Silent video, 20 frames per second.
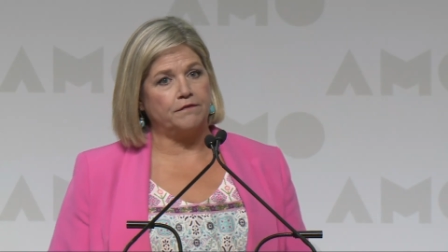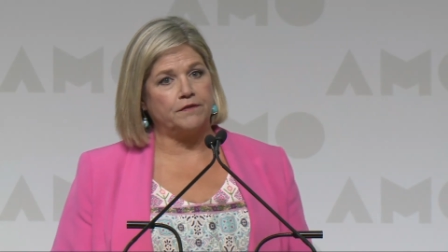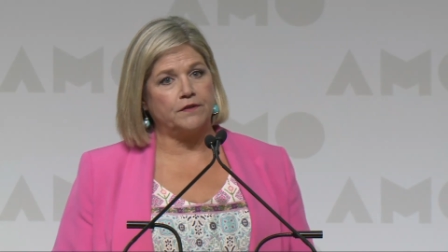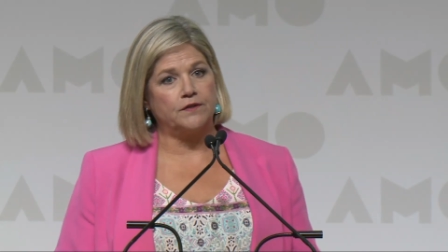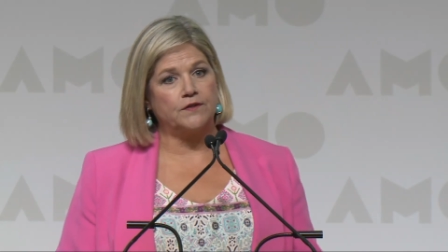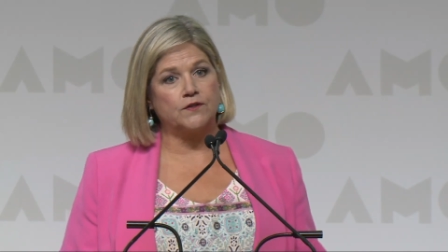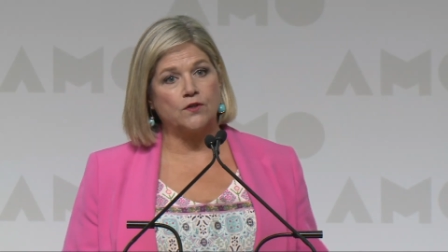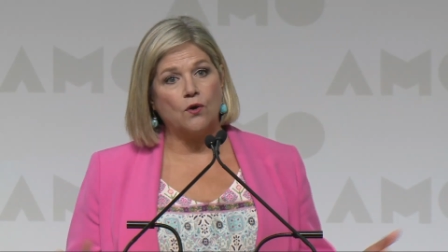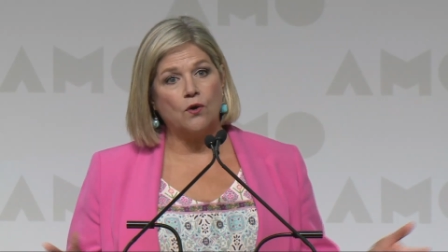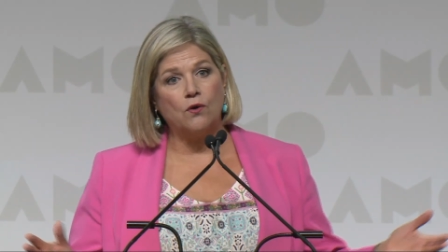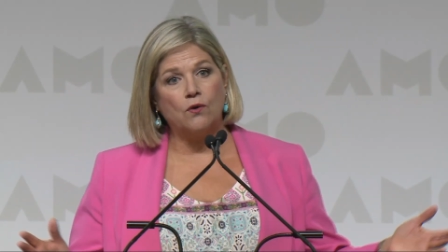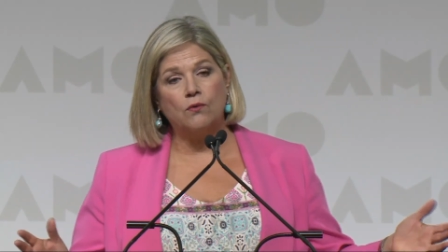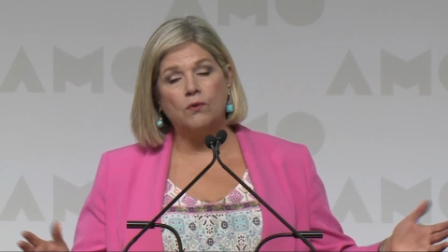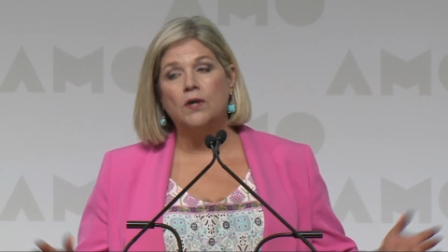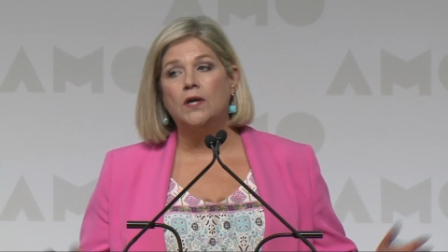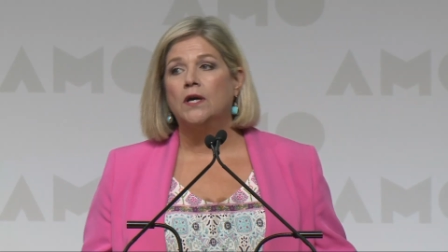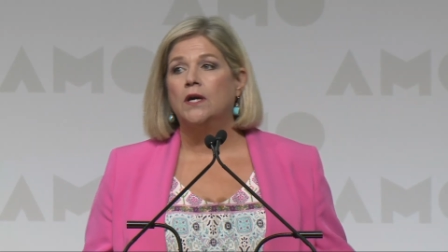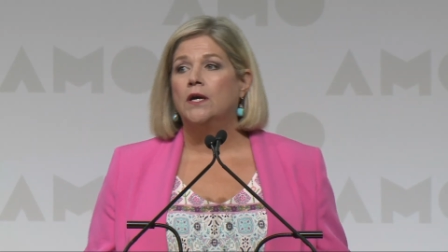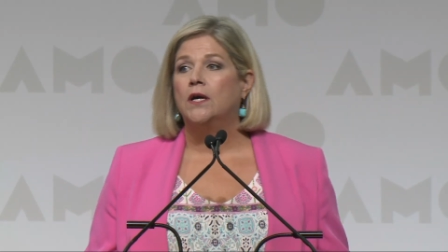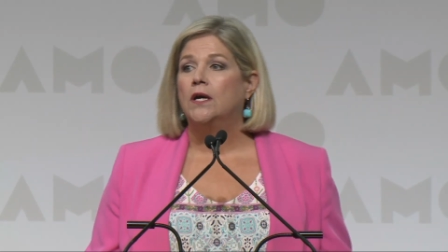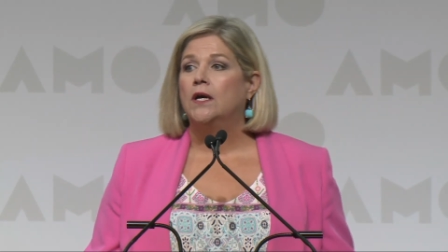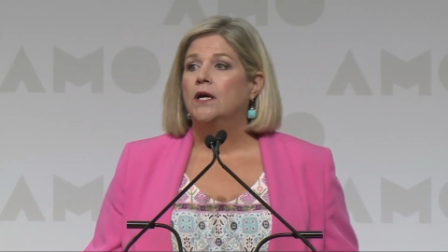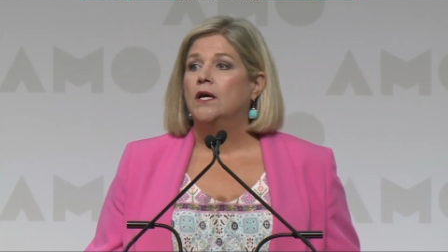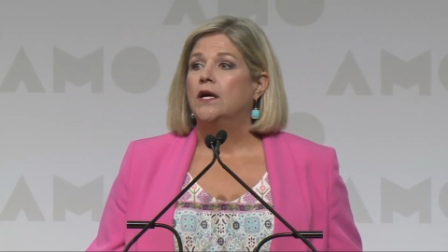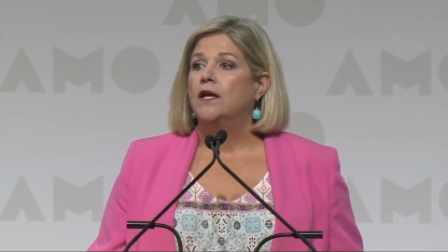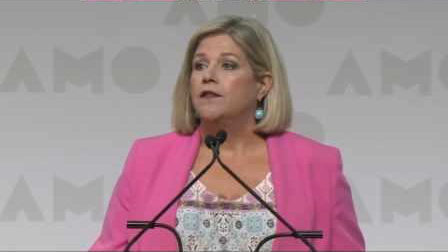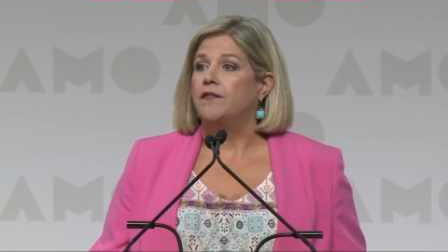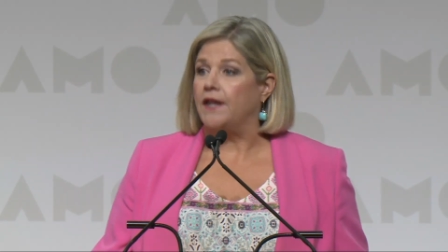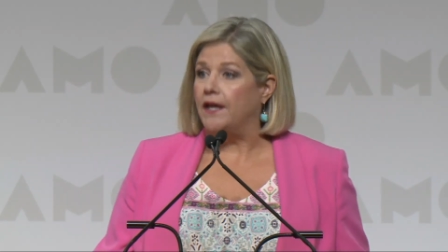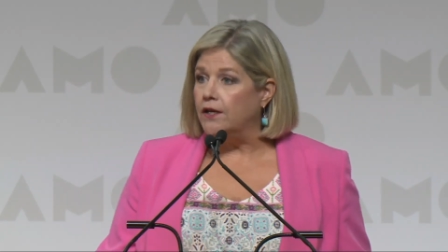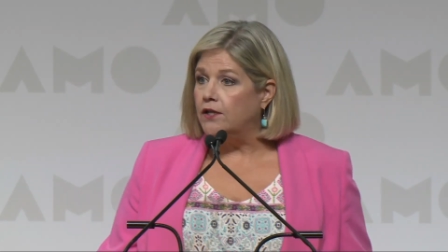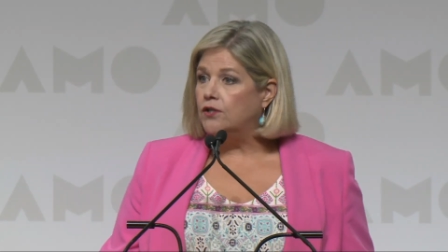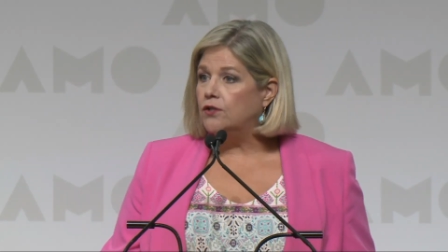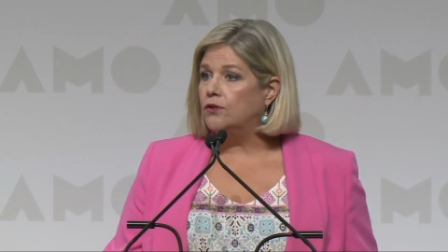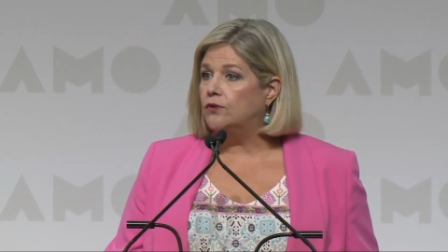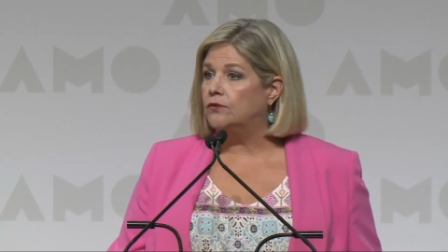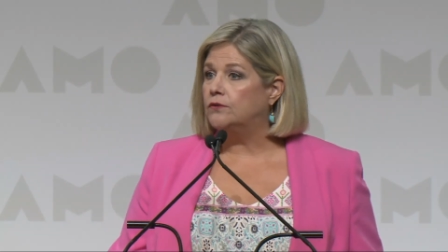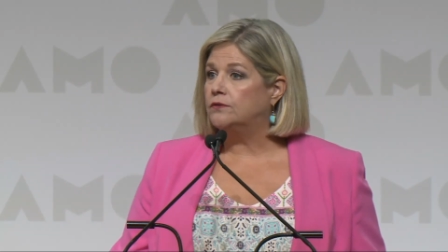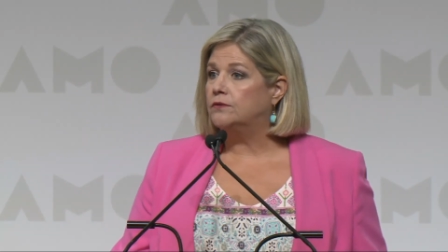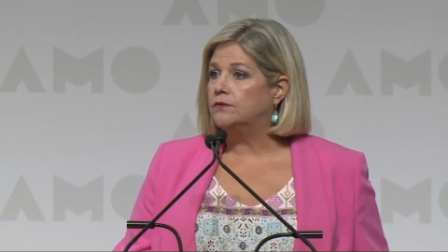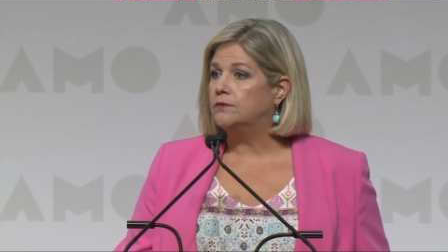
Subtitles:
So thank you,